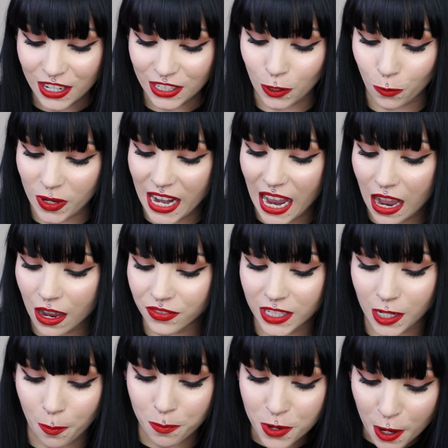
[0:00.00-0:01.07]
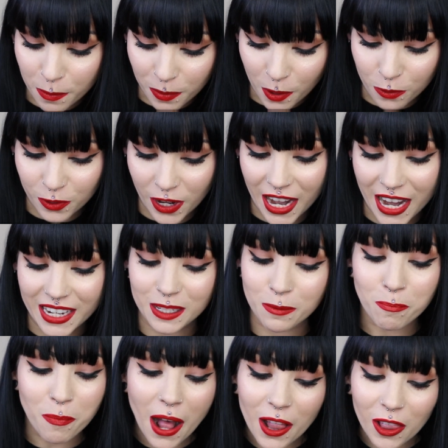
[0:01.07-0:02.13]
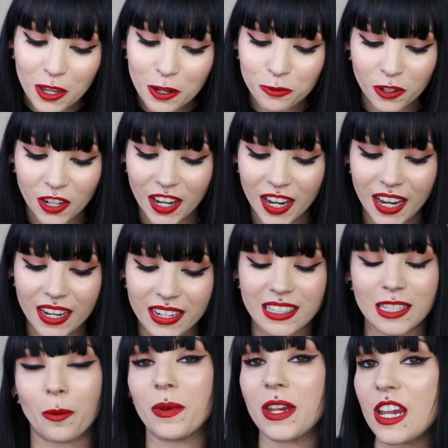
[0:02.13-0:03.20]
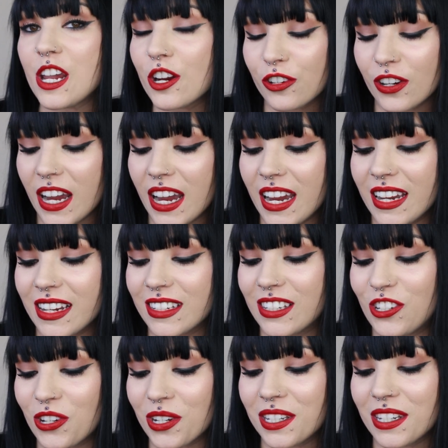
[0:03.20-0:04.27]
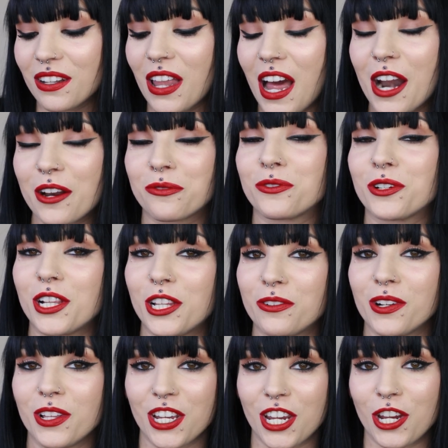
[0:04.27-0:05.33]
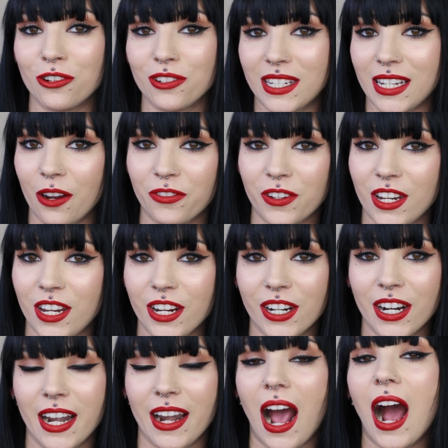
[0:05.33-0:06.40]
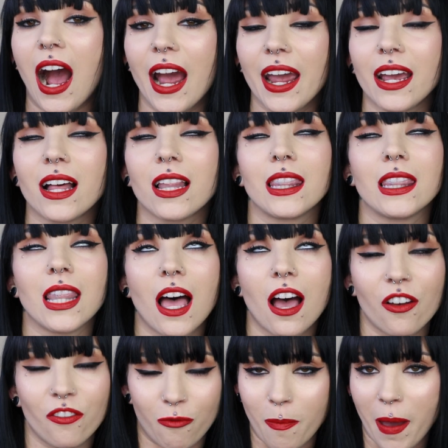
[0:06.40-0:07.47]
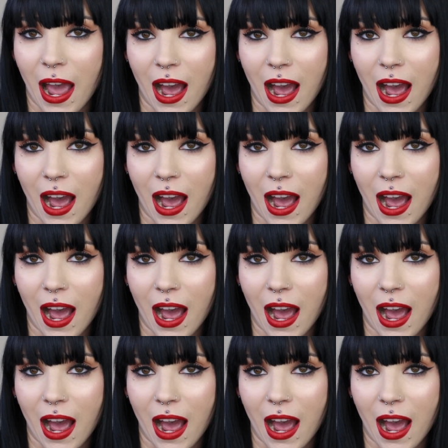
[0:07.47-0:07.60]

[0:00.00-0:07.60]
So we have some nipple rings, belly rings, some earrings, just a lot of really really cute stuff in here, and I love